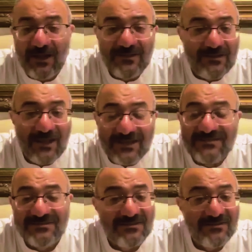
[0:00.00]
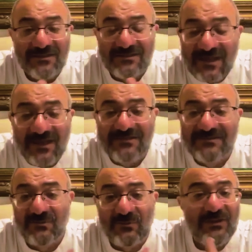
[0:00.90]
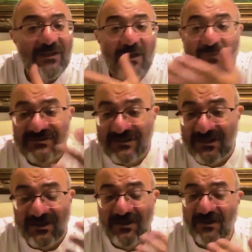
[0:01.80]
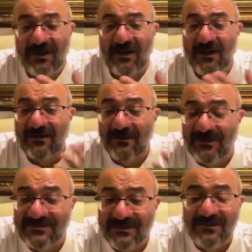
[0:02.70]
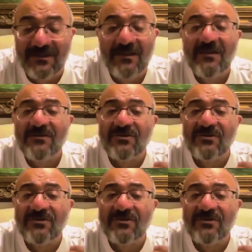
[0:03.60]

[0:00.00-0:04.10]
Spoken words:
And yes, the science, we now are sitting here in an academic setting,